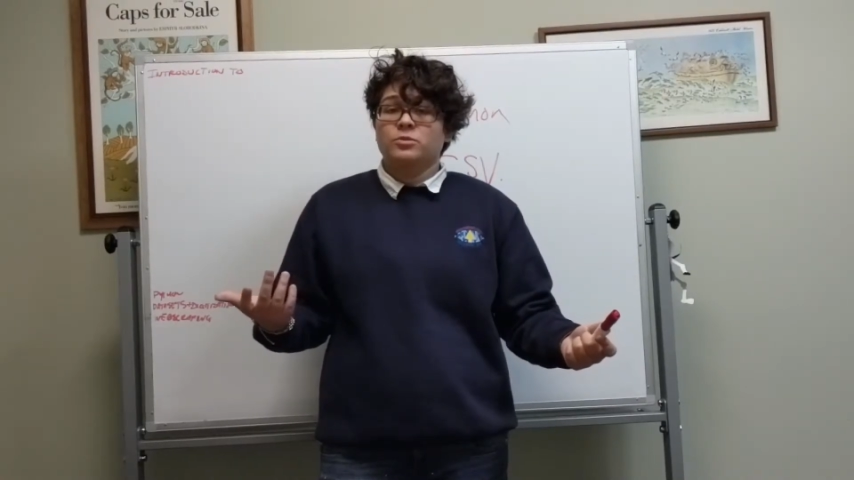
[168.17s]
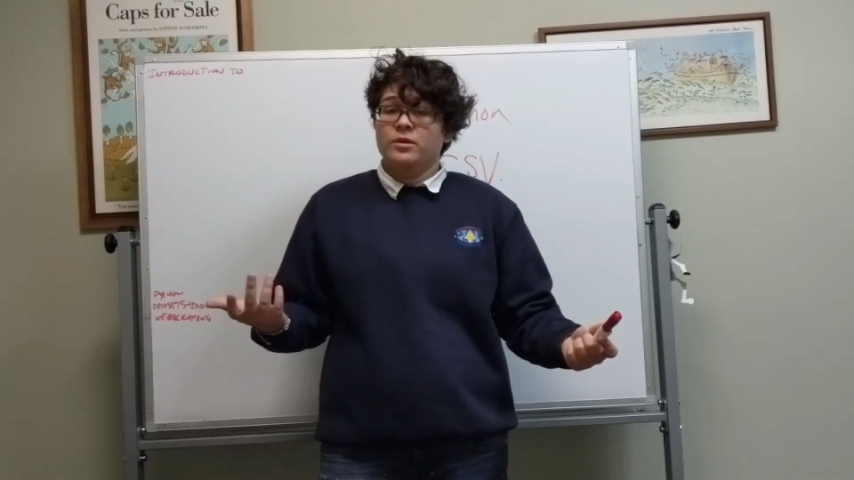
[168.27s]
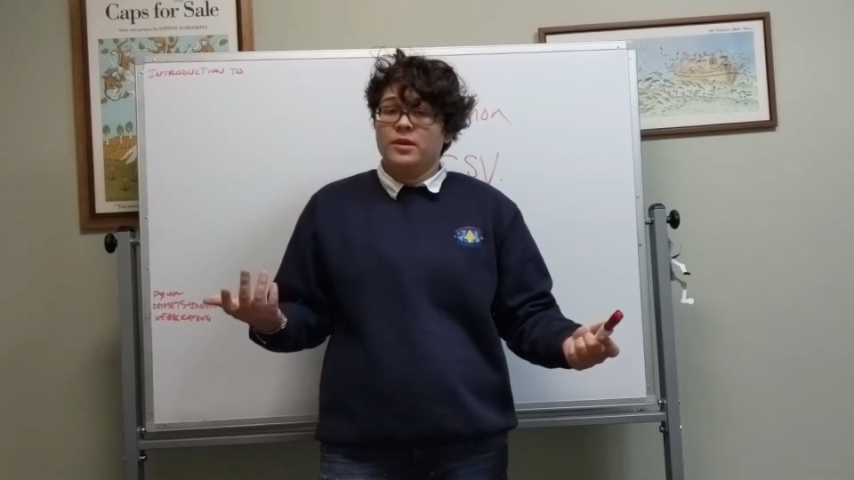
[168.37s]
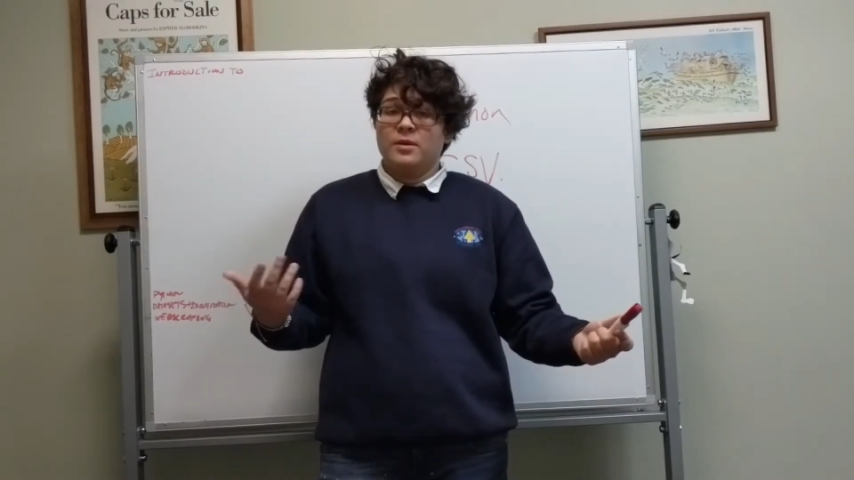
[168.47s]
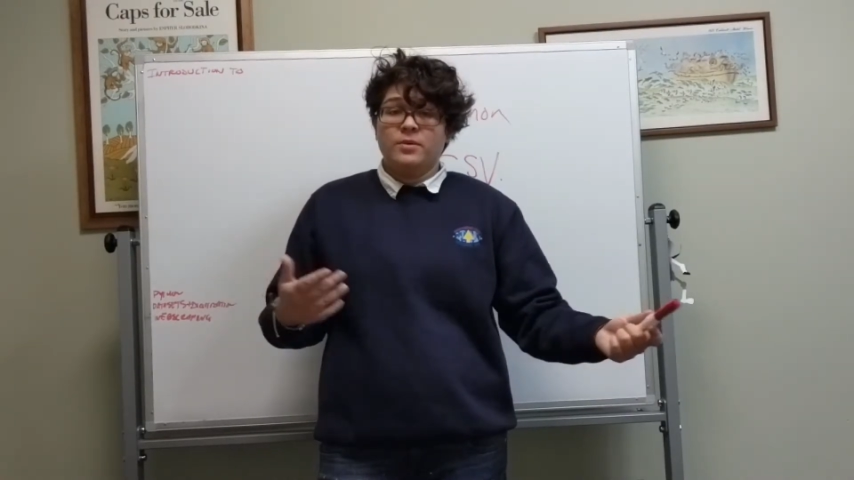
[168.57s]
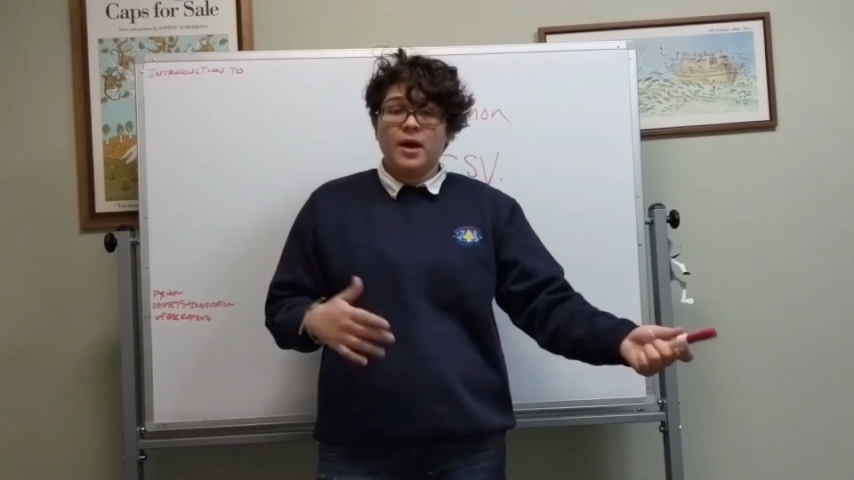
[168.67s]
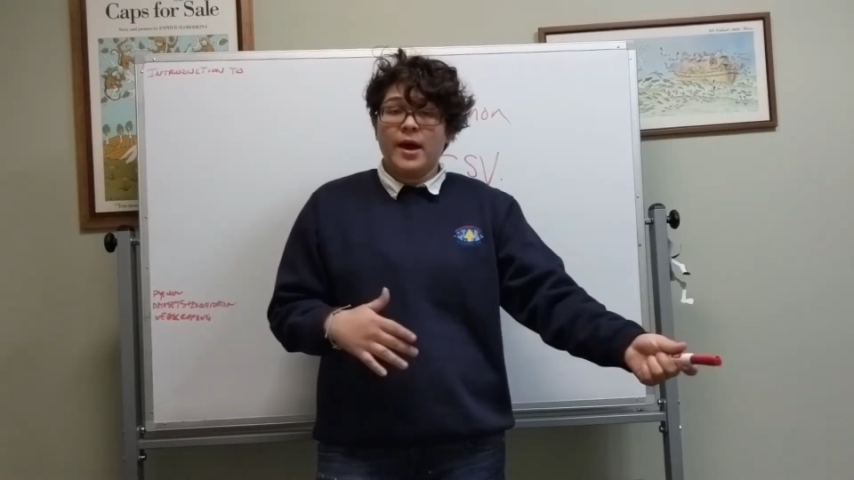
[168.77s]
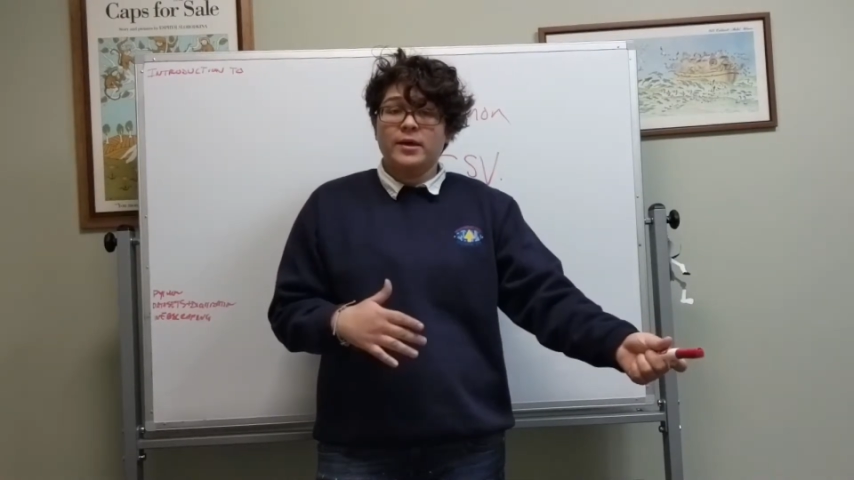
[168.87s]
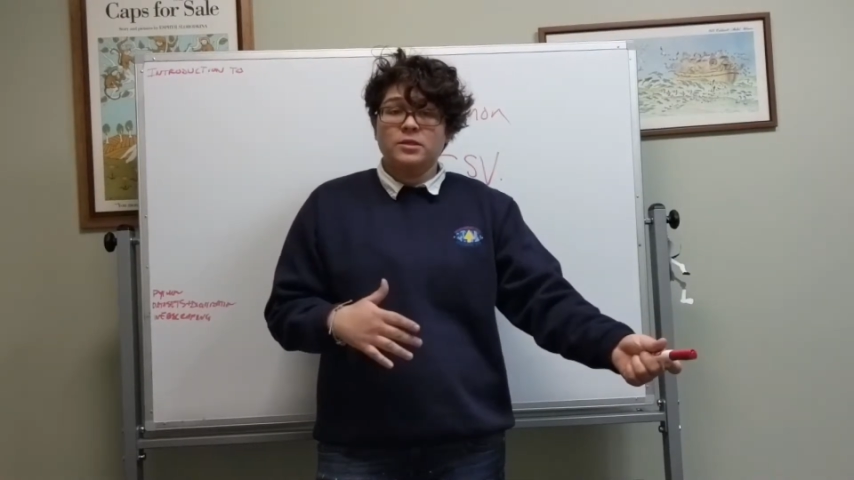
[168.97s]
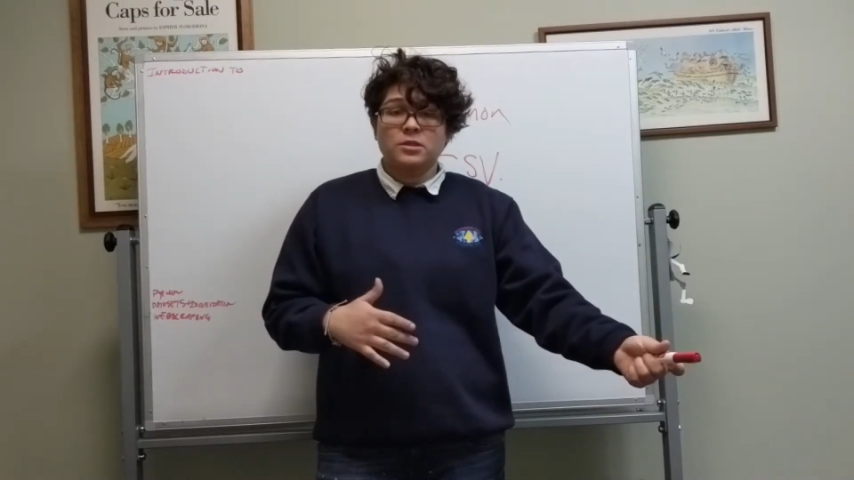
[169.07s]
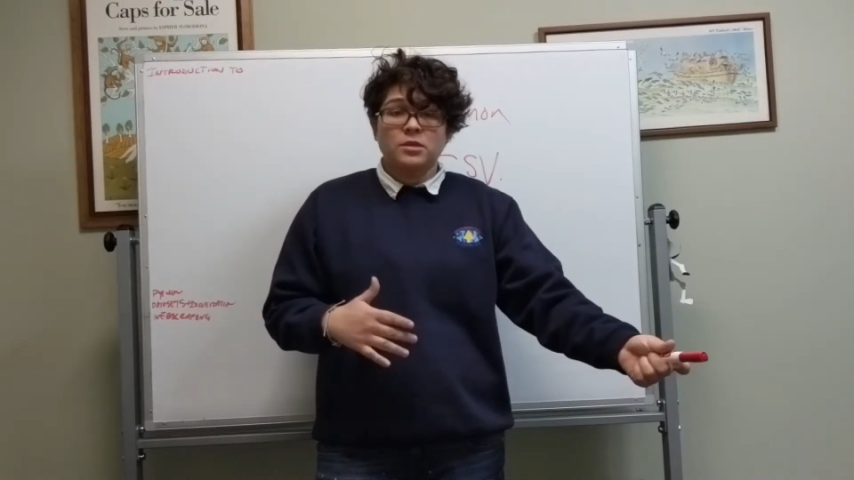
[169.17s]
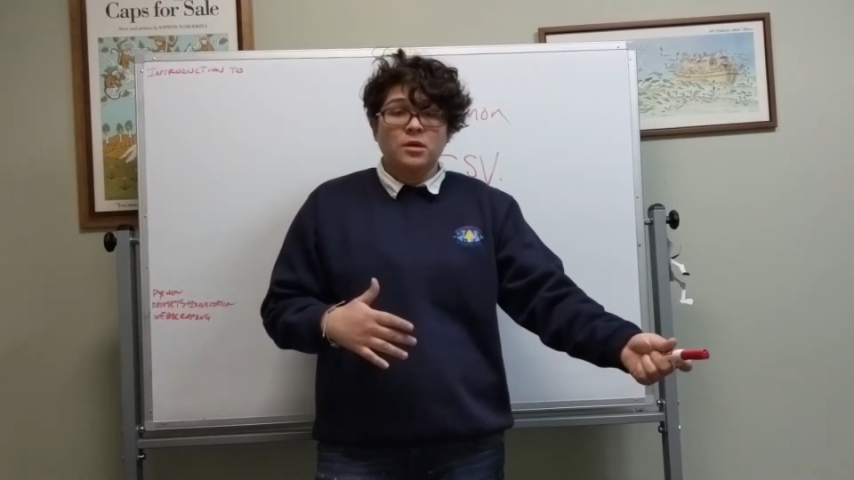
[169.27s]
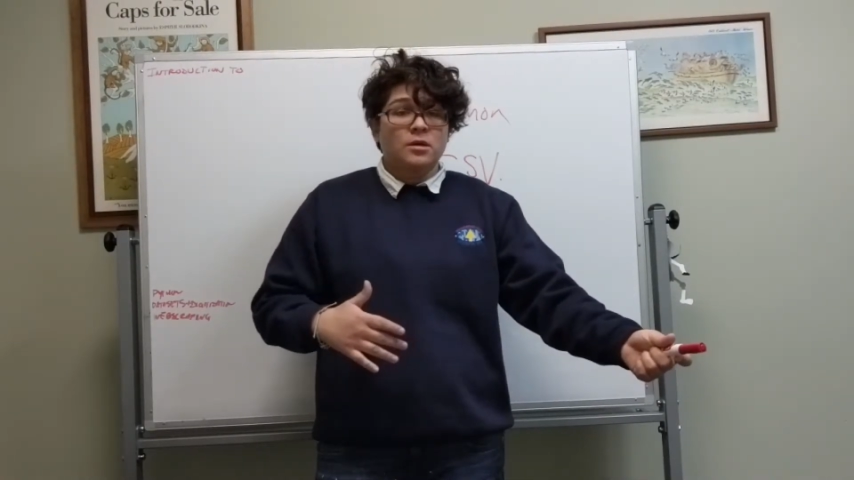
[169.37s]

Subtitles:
with APIs,